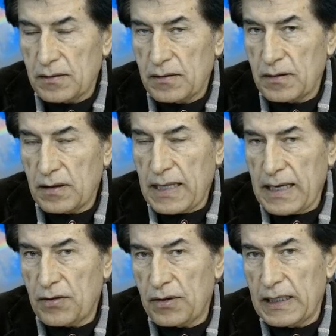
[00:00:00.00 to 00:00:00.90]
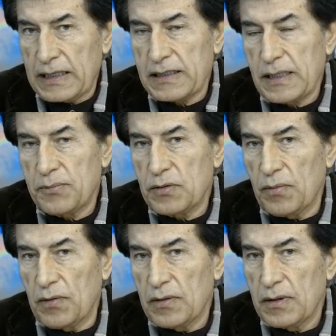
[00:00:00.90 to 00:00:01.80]
that are
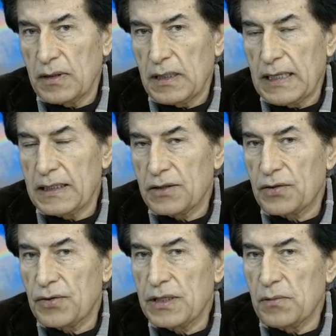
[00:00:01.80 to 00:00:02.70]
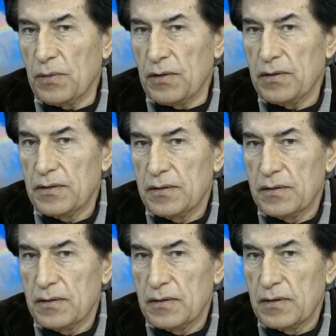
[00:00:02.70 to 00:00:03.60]
acceptable and credible.
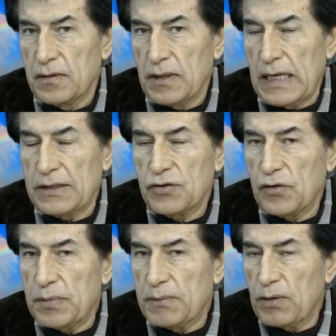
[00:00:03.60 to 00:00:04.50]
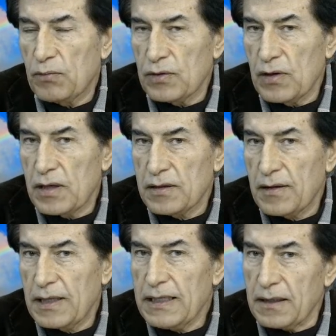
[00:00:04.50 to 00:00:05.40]
And so people would not
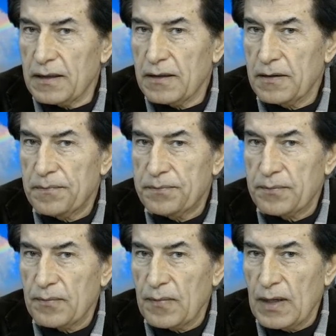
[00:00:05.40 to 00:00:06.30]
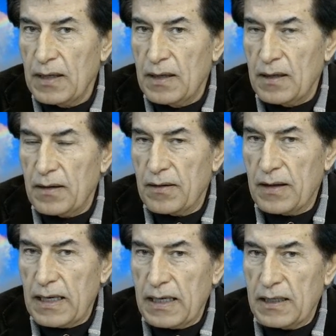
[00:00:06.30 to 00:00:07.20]
think
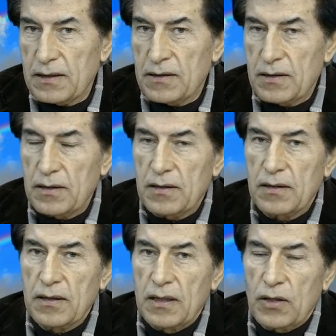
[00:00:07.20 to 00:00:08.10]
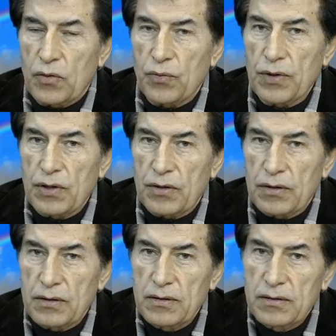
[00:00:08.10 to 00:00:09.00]
that we
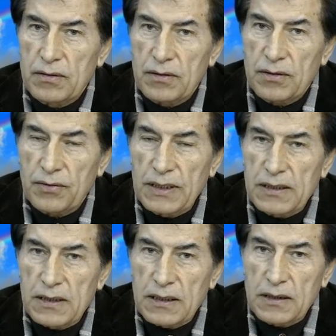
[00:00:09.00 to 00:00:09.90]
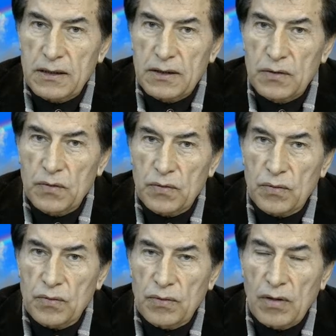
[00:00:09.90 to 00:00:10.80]
are crazy,
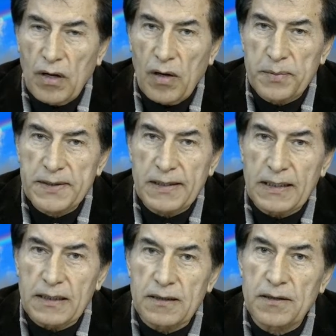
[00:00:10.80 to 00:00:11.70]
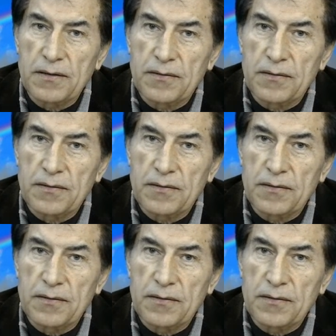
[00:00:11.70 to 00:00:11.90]
cuckoo, obsolete.